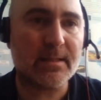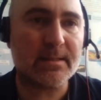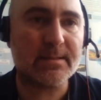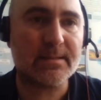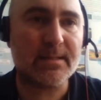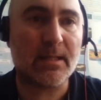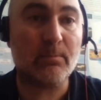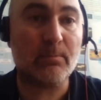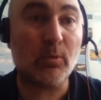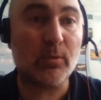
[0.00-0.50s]
let's
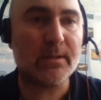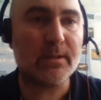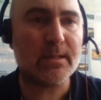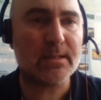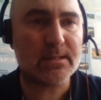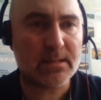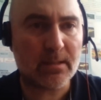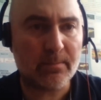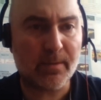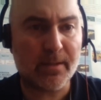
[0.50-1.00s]
say
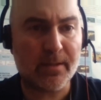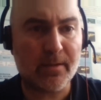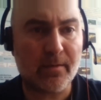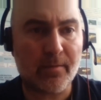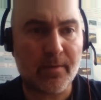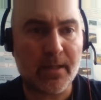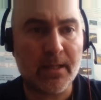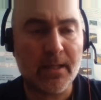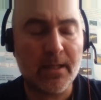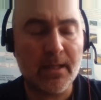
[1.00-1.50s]

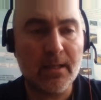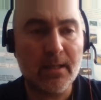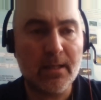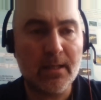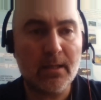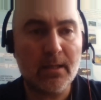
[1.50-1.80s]
multidisciplinary